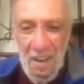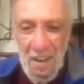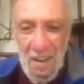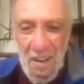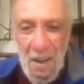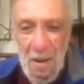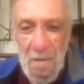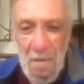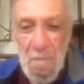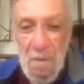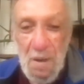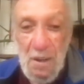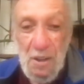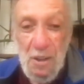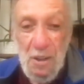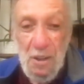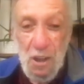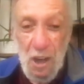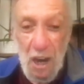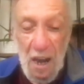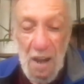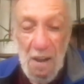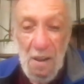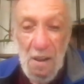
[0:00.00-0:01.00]
can be
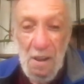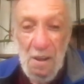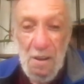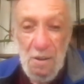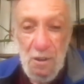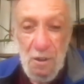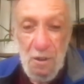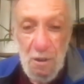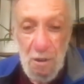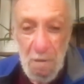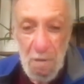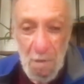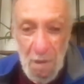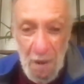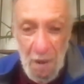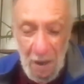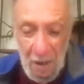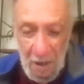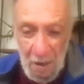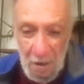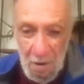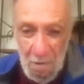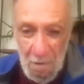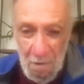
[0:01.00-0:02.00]
challenged
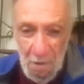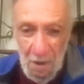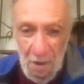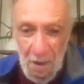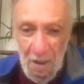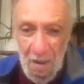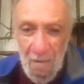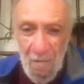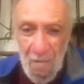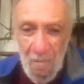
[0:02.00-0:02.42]
effectively.